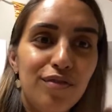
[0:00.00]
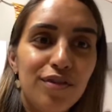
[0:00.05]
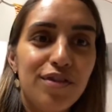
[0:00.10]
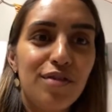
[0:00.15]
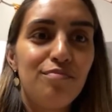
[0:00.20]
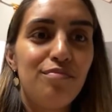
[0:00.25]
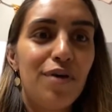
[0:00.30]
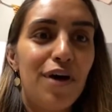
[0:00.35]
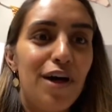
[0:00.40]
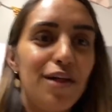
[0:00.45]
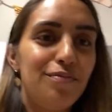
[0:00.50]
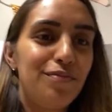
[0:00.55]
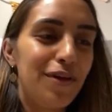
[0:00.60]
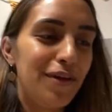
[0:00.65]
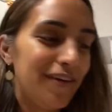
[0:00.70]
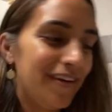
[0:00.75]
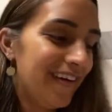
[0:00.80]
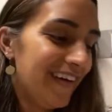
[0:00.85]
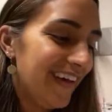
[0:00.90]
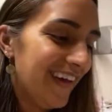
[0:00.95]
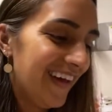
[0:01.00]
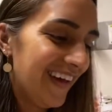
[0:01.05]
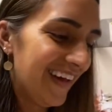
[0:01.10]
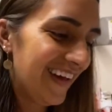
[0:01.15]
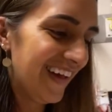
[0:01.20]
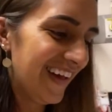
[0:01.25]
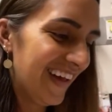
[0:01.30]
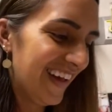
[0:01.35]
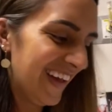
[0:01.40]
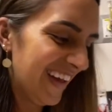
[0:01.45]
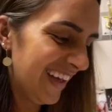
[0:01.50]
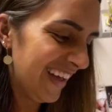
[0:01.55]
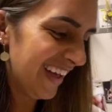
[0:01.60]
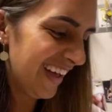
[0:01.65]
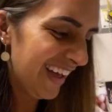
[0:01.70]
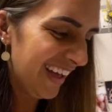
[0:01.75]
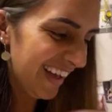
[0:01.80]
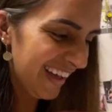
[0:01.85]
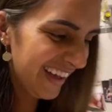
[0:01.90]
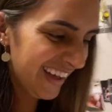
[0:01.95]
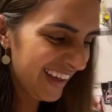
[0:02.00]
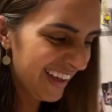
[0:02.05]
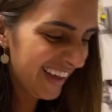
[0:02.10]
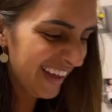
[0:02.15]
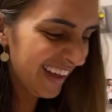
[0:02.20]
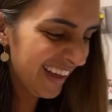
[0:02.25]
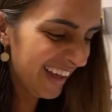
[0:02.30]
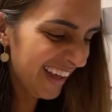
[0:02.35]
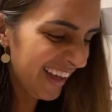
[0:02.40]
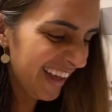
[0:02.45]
with the, the ball. I don't know.